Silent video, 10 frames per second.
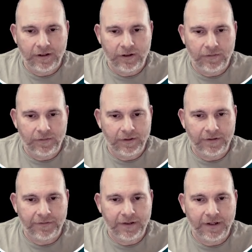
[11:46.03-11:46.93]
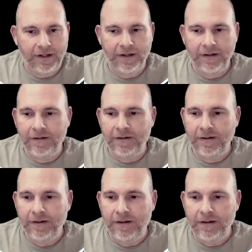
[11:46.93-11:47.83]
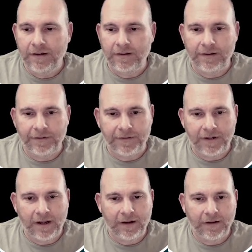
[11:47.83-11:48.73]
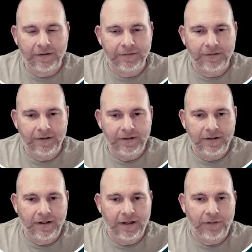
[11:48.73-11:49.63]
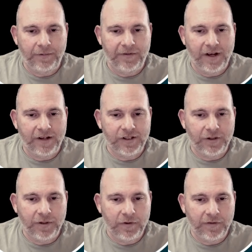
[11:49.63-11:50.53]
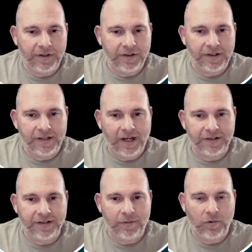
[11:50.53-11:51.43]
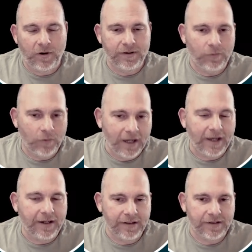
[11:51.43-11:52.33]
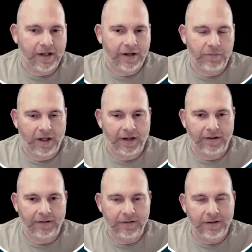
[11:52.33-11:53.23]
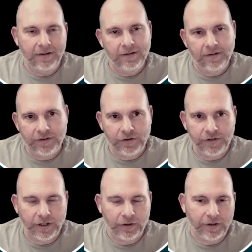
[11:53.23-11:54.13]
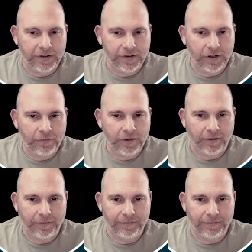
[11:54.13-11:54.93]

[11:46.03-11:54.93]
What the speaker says: You can lift the head, lift the neck, and we've got Zoe moving the exact same way inside of Maya. Well, let's go take a look at this in Unreal.